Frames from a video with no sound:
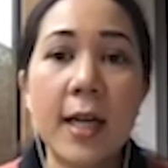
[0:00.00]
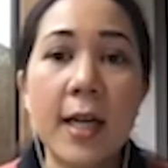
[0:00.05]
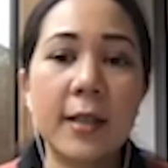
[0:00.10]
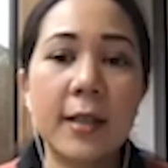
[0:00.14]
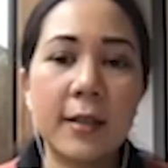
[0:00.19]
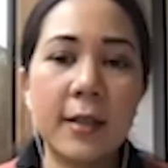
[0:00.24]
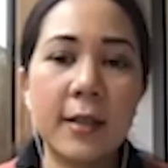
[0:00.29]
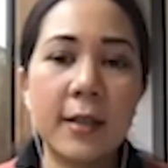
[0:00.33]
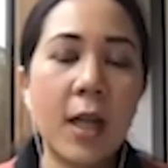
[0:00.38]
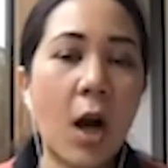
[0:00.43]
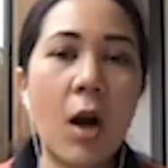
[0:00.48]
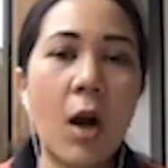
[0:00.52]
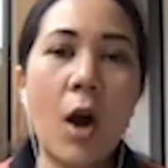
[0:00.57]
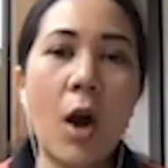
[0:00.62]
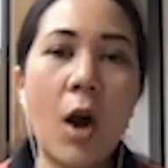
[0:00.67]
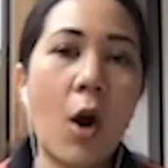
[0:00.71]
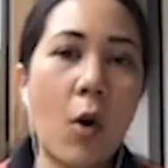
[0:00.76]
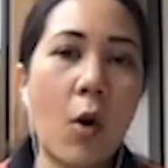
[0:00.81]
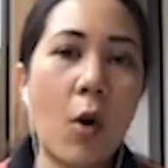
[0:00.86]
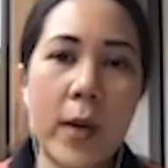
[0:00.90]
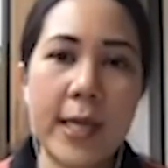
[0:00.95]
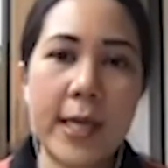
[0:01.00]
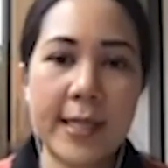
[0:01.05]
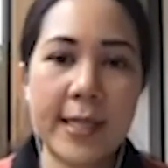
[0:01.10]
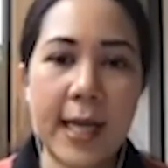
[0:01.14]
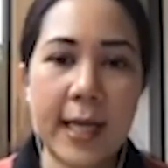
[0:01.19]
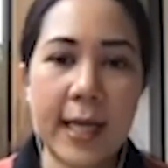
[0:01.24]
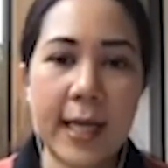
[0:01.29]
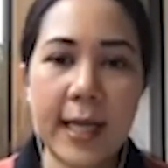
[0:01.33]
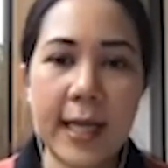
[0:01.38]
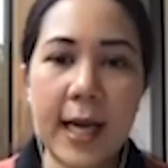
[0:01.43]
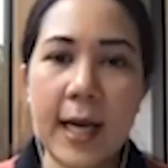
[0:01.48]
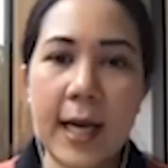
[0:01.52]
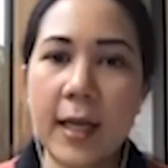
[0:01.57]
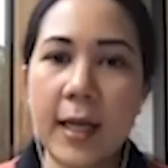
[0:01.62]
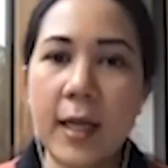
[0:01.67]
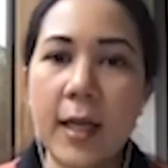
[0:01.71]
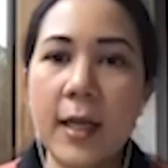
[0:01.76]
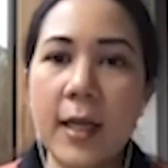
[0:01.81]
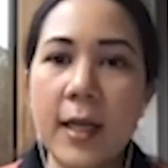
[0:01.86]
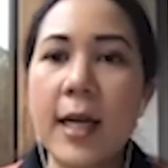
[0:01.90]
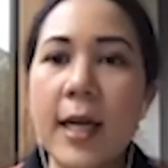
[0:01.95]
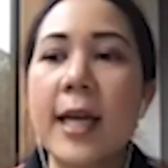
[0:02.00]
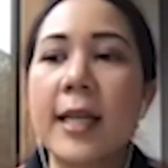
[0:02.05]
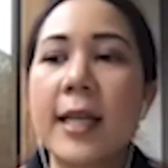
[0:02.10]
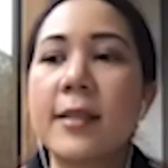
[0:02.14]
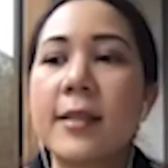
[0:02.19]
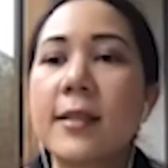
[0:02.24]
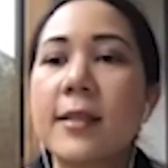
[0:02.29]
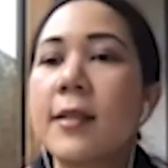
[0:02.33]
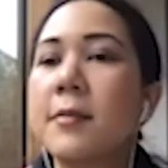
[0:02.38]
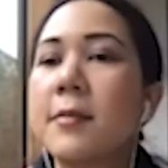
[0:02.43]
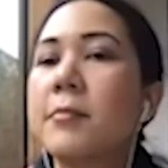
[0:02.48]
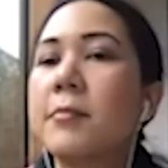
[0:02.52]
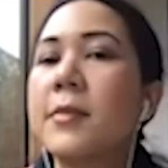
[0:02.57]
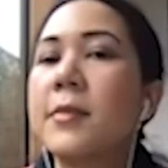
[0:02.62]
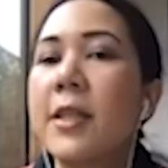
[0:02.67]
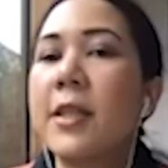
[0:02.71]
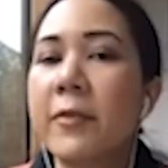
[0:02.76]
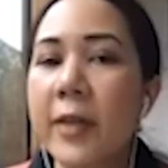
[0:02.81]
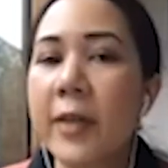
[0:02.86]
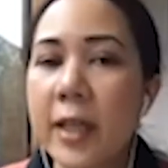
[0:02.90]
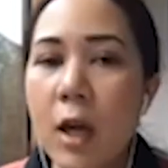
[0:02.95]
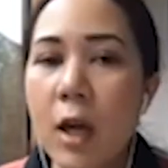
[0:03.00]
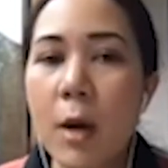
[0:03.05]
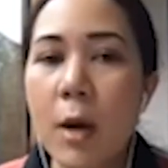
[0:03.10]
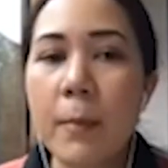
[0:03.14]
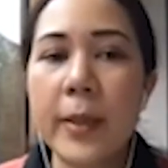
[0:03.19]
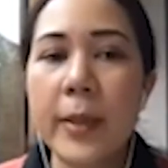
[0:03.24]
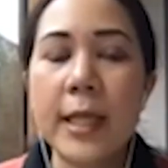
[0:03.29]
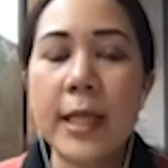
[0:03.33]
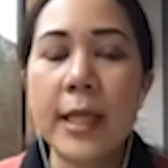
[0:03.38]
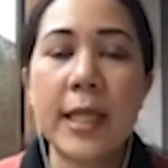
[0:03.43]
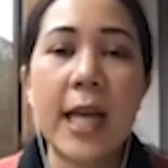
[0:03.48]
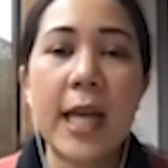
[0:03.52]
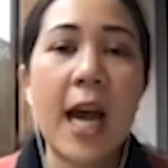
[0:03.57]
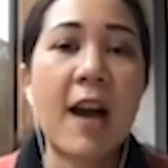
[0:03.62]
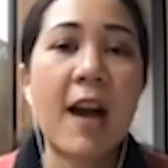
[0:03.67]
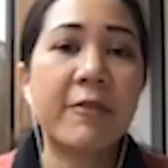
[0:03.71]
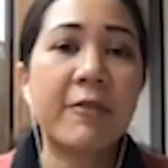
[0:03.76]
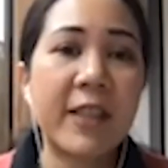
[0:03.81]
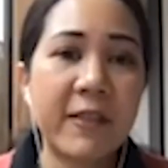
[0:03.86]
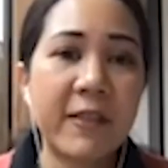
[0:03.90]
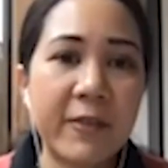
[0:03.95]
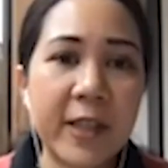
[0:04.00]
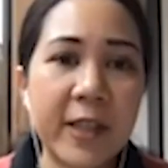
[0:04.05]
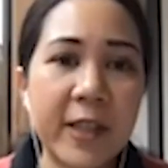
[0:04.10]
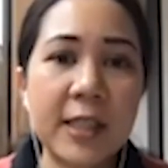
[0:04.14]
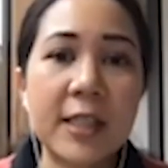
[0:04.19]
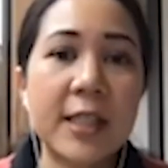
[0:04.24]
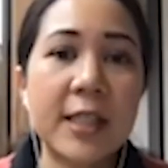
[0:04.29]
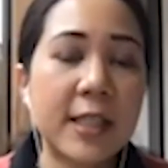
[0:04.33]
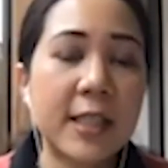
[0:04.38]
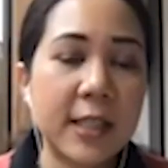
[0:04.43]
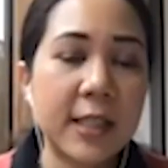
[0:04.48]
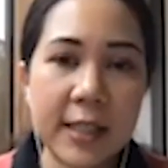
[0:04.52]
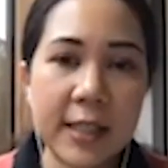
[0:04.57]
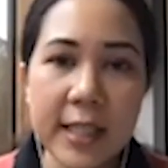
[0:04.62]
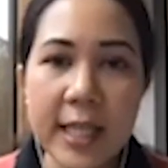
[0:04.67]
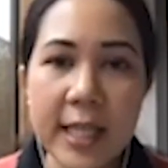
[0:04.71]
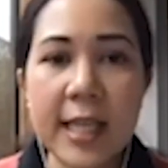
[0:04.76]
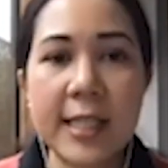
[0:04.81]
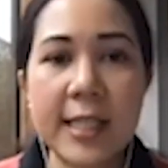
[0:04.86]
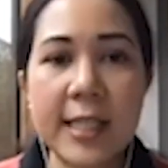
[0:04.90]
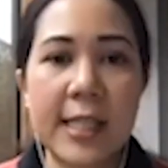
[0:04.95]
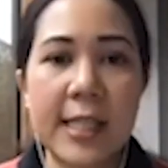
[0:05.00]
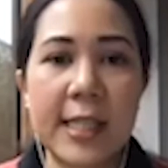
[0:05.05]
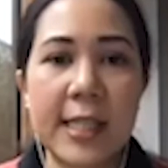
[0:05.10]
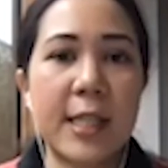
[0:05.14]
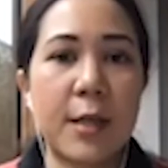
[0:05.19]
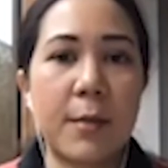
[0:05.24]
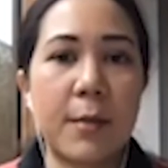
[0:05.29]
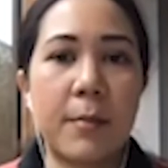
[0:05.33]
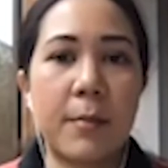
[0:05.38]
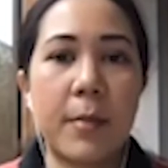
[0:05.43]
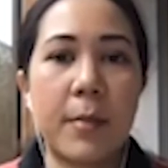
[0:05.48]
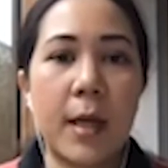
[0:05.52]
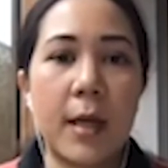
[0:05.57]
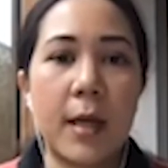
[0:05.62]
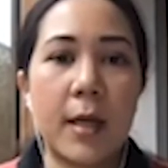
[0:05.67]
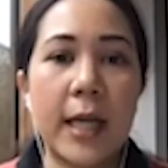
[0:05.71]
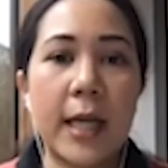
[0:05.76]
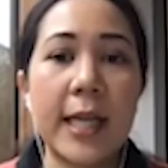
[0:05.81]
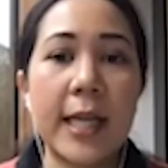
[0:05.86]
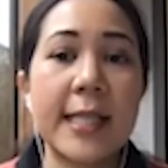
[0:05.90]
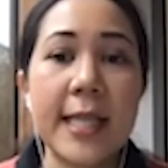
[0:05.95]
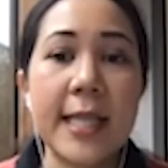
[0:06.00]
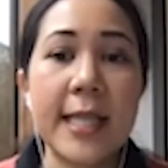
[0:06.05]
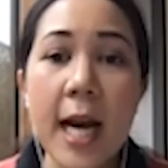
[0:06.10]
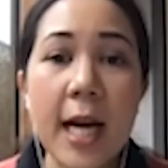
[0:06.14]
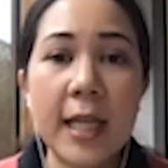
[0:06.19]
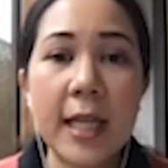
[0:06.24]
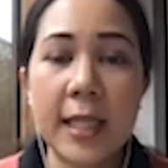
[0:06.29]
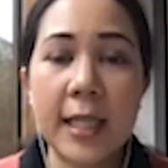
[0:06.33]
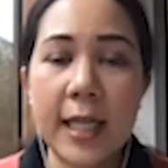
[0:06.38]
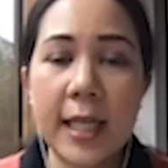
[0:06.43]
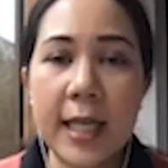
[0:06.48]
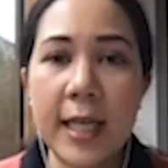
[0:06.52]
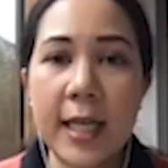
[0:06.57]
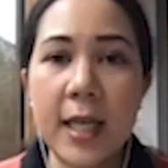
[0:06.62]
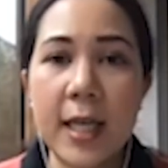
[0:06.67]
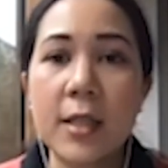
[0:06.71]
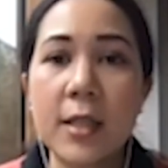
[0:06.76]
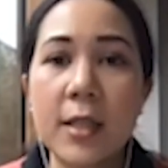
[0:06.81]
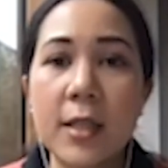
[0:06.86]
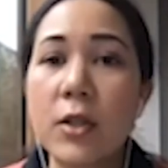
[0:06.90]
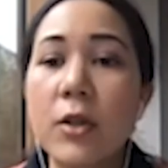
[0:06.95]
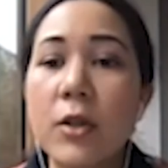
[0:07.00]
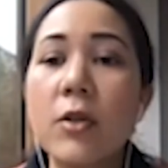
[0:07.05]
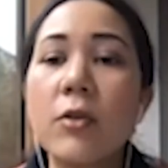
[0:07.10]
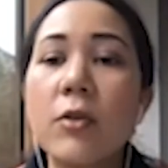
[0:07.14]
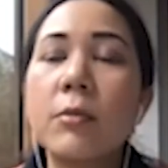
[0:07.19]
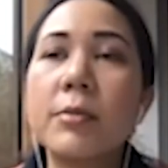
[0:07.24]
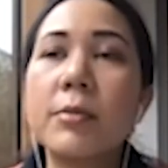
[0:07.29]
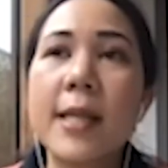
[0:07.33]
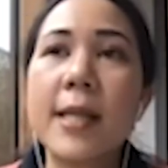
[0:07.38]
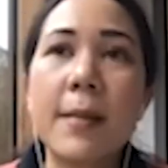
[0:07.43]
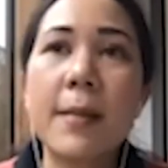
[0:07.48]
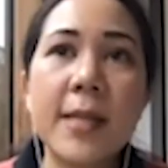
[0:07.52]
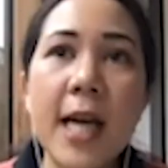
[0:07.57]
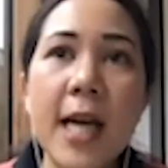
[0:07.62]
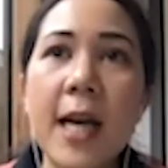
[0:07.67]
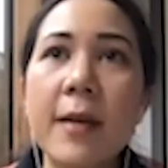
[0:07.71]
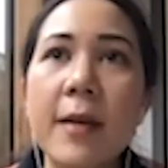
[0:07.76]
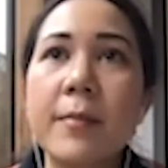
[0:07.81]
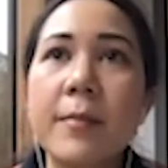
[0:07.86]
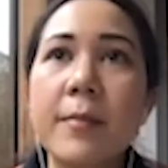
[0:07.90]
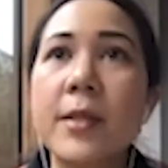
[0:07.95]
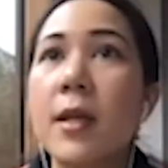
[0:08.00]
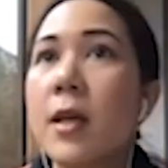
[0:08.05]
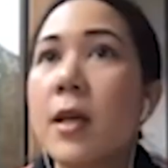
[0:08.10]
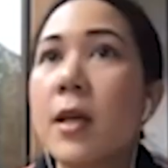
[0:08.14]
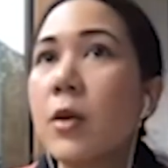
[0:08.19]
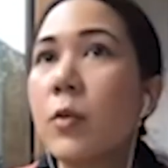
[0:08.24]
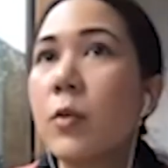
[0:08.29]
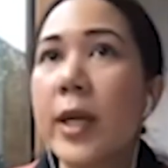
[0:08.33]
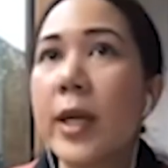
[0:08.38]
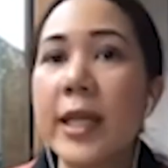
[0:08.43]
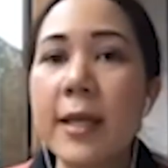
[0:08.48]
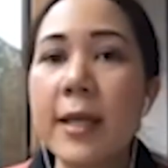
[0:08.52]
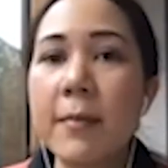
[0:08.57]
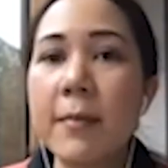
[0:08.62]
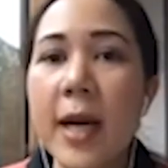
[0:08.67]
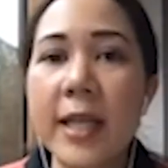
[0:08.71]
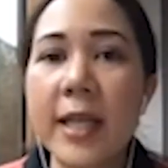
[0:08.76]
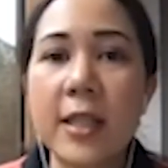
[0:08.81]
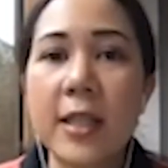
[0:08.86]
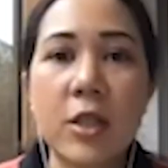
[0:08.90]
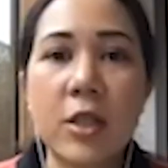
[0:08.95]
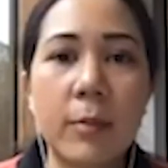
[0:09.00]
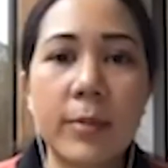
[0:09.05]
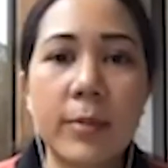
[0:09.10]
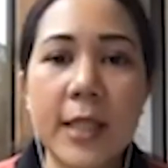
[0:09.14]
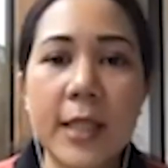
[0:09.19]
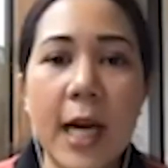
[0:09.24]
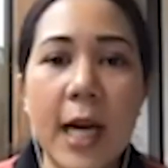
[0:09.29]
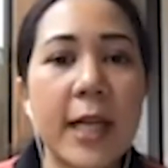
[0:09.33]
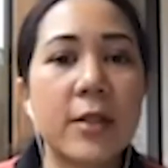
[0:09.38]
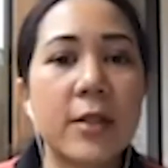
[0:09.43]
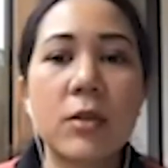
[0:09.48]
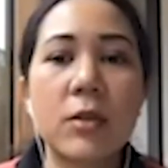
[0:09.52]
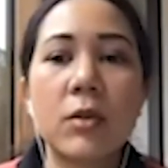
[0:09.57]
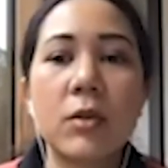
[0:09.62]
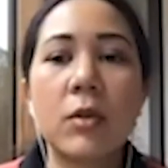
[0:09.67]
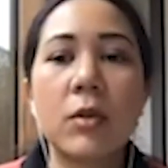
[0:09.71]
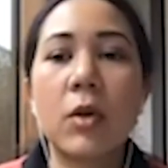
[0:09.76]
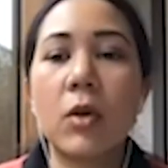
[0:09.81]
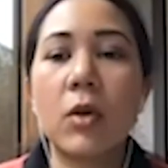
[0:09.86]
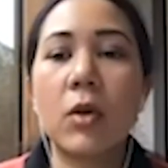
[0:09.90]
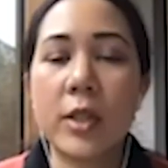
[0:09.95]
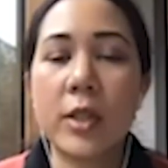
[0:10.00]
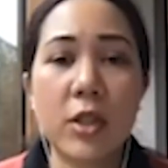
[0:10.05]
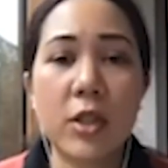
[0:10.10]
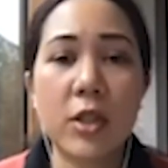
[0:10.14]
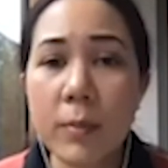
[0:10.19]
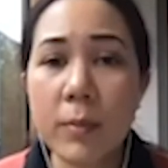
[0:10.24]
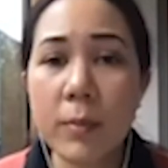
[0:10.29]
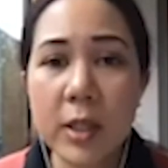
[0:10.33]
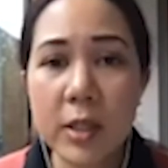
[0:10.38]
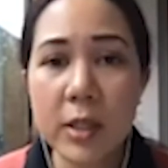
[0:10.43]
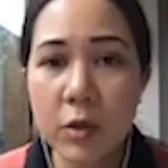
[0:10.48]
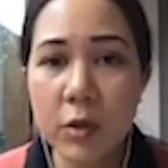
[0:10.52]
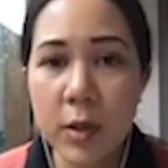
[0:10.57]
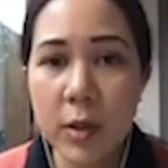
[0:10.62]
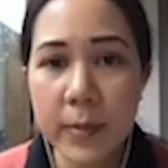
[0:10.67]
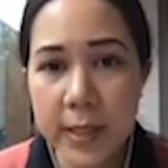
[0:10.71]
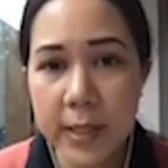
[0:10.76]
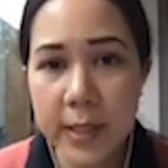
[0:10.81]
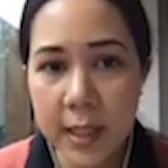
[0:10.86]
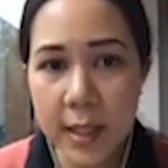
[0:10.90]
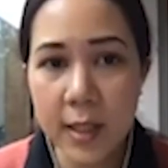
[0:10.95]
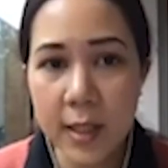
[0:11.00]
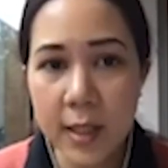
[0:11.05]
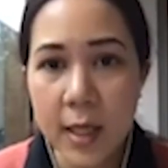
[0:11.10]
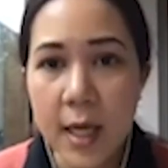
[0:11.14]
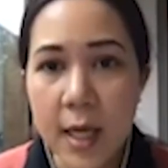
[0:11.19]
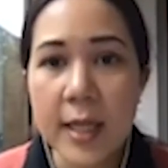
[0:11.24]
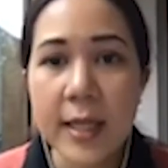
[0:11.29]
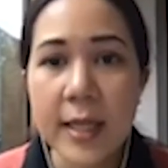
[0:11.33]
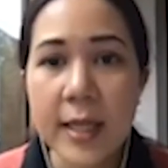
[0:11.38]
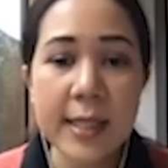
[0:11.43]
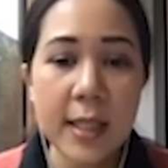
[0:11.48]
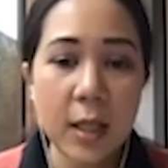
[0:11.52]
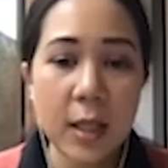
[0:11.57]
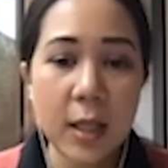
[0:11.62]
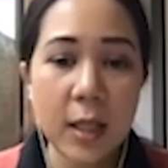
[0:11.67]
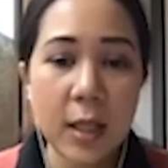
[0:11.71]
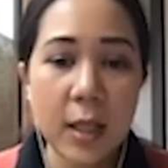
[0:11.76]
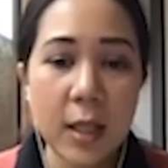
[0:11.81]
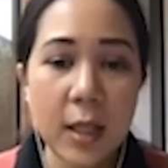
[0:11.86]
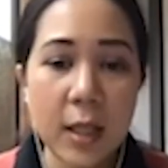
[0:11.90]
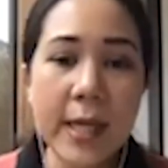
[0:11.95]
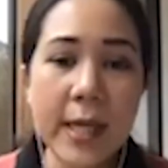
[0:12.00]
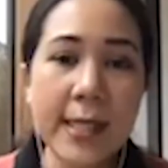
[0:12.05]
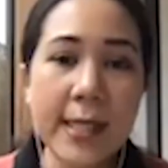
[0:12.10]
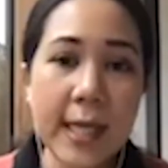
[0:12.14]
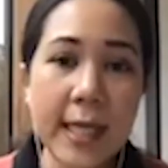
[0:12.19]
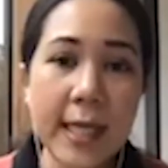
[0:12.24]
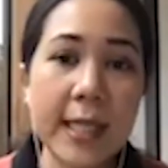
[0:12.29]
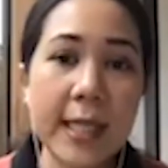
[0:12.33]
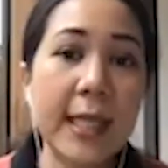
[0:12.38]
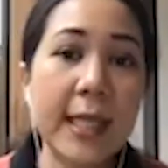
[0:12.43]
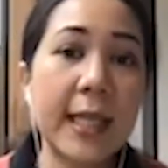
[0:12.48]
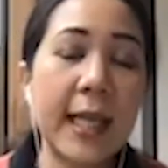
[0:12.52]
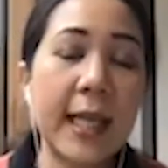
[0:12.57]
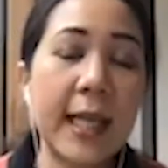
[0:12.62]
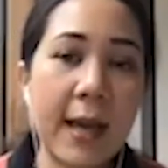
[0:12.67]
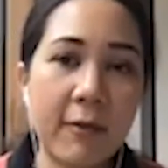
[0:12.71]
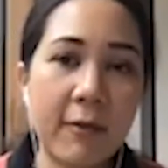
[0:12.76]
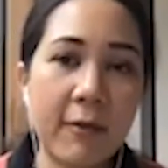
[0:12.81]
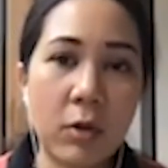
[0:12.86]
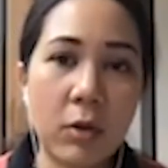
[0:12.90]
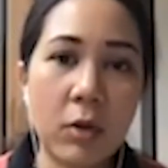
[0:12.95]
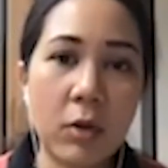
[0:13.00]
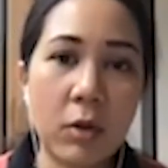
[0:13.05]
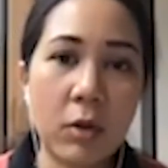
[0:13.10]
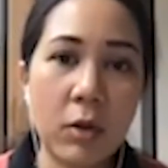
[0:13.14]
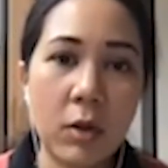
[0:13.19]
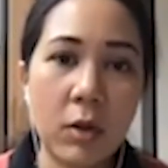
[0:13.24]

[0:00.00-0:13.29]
Not always like that. At different company, they have different tier system internally. So you sometimes reading by the job title or the job description doesn't always say the level